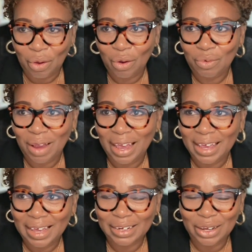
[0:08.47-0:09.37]
All
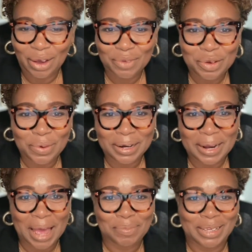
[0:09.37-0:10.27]
right. Hello everyone
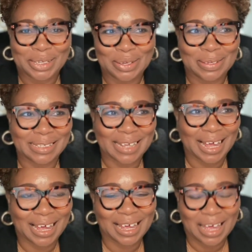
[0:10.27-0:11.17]
and happy
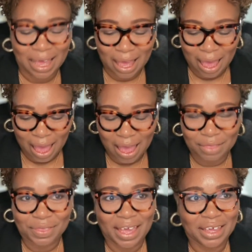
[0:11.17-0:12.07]
Tuesday.
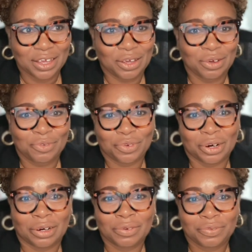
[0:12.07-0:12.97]
And thank you
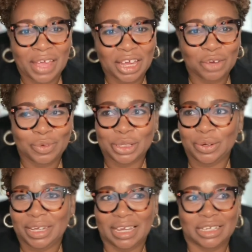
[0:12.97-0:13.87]
for
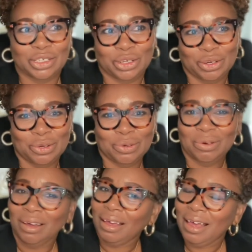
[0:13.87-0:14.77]
tuning in to
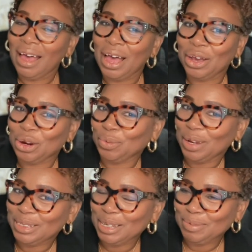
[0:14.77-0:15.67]
a
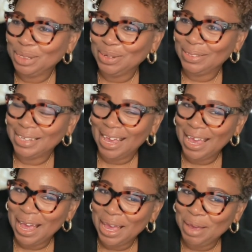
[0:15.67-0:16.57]
Career Tip Tuesday.
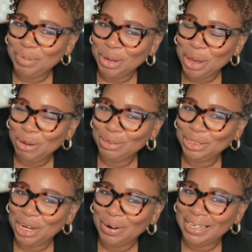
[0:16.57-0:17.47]
I am your host,
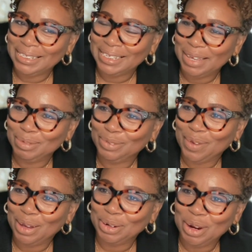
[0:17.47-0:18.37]
Sherry Sims,
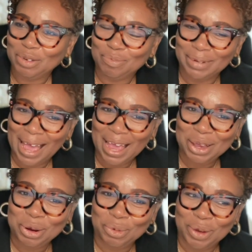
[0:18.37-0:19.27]
founder of Black
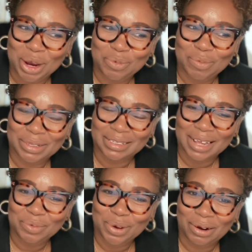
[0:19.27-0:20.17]
Career Women's
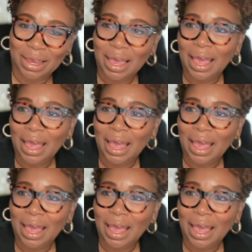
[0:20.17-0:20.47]
Network.